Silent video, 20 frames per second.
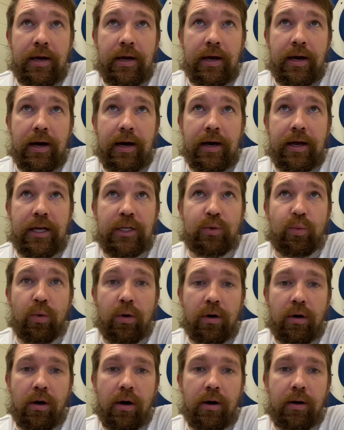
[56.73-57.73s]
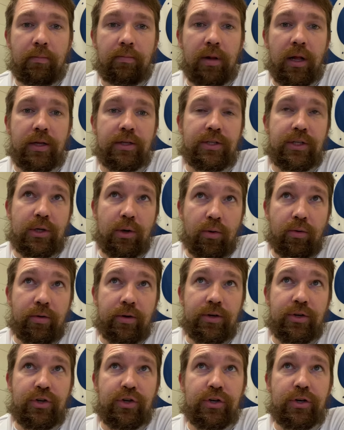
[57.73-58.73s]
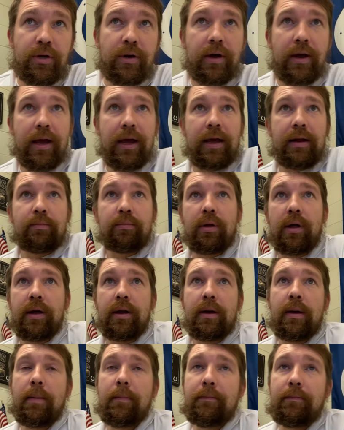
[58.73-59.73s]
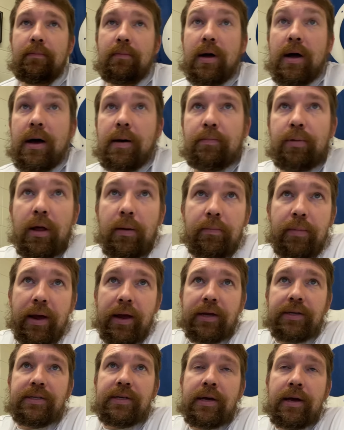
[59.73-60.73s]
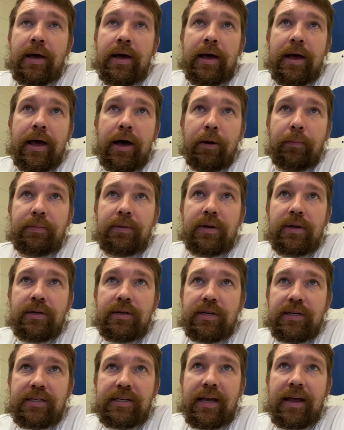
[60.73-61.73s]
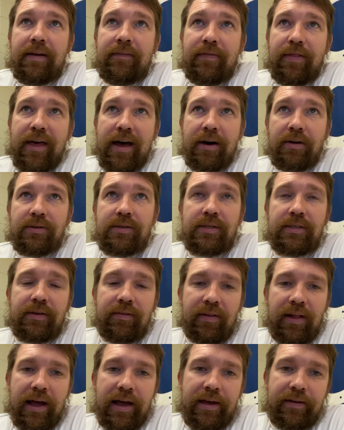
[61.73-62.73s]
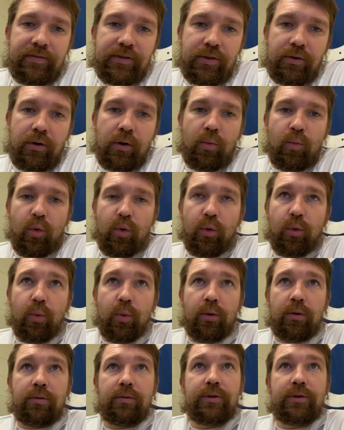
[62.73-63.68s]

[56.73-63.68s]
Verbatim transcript: Uh, his work on blood storage and blood, uh, blood banks helped to save thousands of lives during World War